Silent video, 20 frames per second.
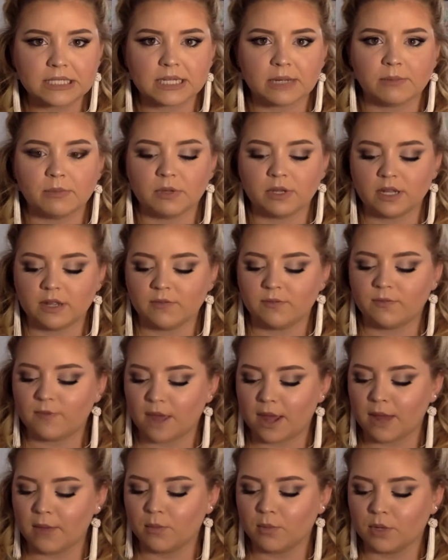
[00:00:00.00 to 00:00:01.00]
I believe
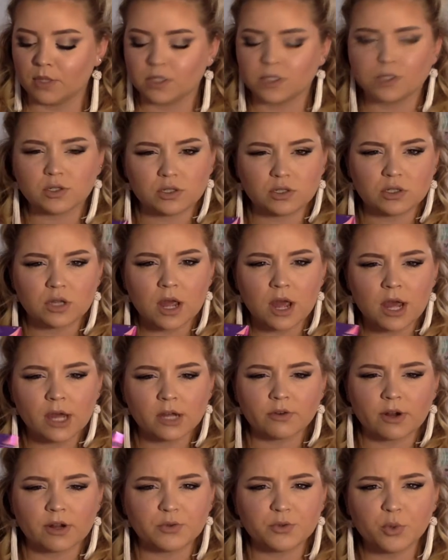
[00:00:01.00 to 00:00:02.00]
Fame was
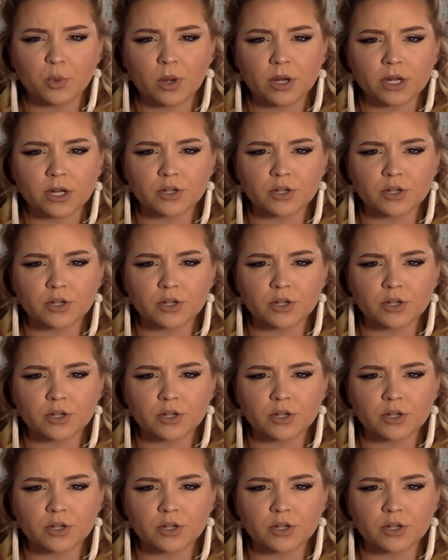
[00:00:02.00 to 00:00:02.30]
around $20